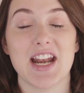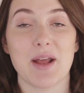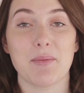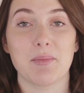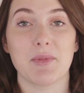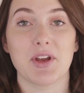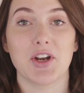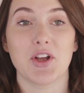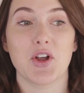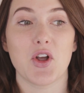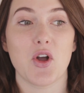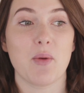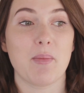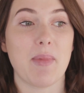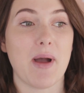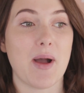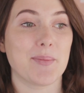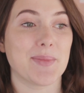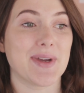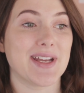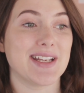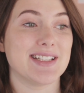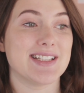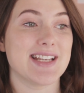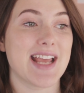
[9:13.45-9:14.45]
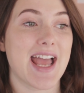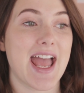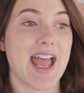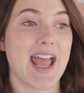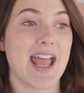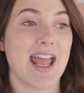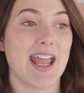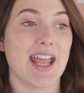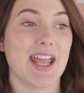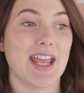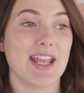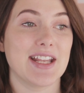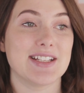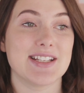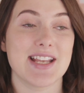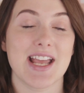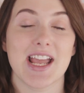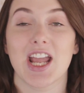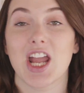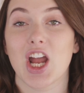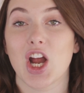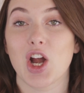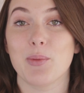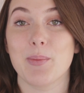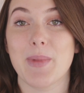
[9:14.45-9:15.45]
I'm gonna go about my day,
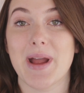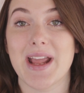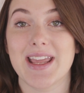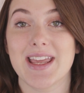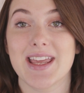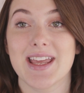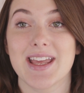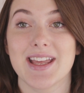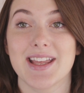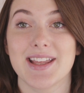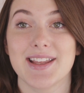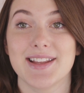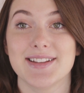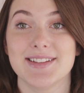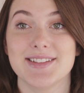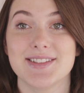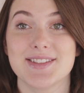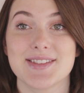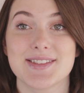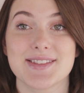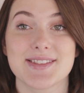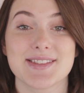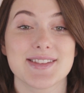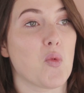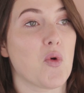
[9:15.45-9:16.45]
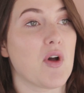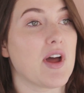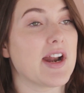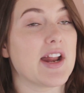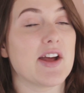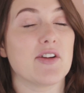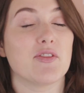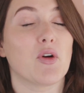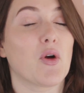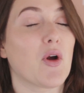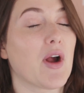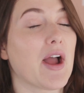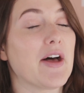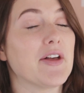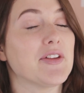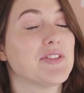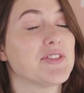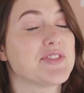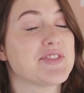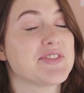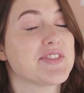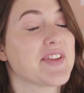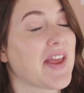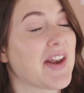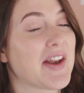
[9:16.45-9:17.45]
take care of my kids, whatever
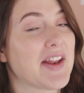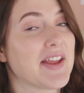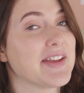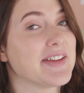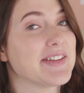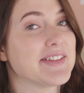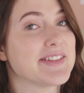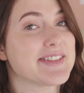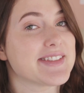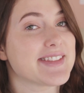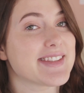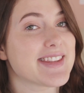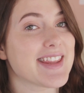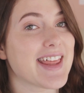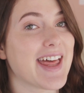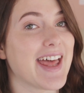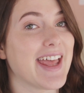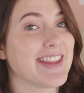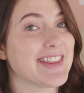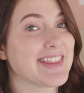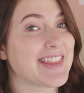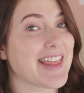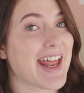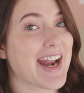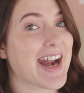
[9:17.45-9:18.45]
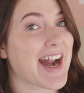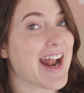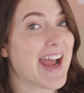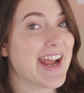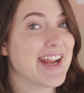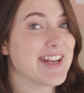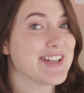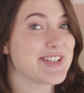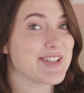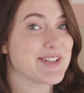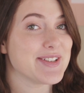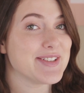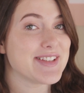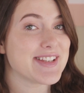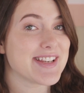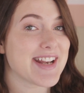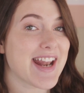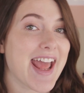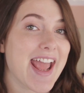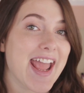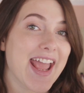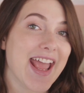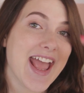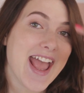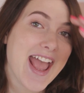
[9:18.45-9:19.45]
else it is that I do
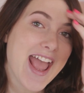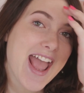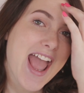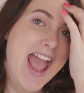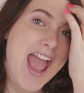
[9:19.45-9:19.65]
today,